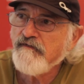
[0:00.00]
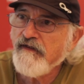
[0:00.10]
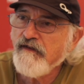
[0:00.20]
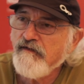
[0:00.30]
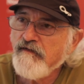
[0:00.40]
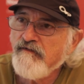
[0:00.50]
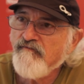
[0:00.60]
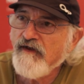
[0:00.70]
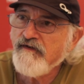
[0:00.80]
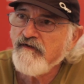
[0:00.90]
they
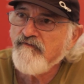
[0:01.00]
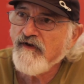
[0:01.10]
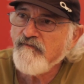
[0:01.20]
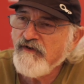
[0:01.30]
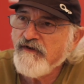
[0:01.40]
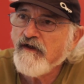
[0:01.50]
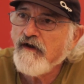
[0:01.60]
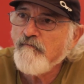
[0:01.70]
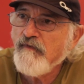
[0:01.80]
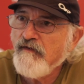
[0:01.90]
invite me to
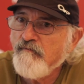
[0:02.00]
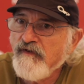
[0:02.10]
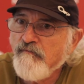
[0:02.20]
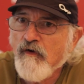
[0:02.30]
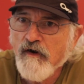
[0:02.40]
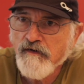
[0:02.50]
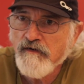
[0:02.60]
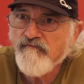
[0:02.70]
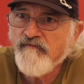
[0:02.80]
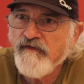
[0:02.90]
come and be part
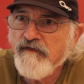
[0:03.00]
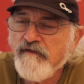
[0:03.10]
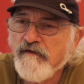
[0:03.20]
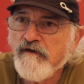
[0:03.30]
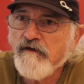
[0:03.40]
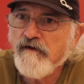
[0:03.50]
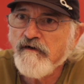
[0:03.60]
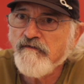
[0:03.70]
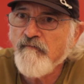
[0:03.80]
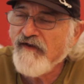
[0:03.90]
of
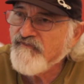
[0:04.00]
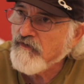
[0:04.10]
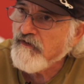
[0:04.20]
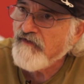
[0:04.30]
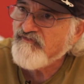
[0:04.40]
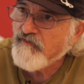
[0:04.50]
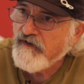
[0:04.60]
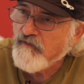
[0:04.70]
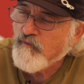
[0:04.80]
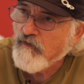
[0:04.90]
the master class
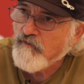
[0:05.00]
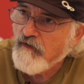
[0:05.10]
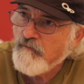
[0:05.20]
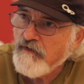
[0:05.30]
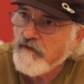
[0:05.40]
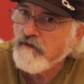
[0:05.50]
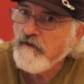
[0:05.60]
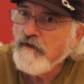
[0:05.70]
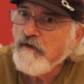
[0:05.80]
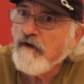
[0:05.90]
training program here.
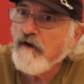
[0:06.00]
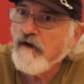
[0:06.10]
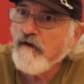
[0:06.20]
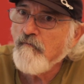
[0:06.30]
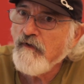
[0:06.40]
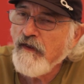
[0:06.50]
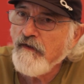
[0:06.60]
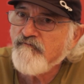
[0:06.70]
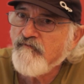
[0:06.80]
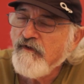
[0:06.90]

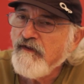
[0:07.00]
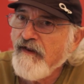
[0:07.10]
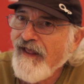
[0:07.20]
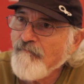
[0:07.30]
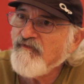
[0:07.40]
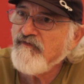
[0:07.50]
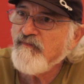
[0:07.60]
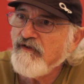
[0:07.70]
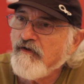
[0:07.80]
And it happened to be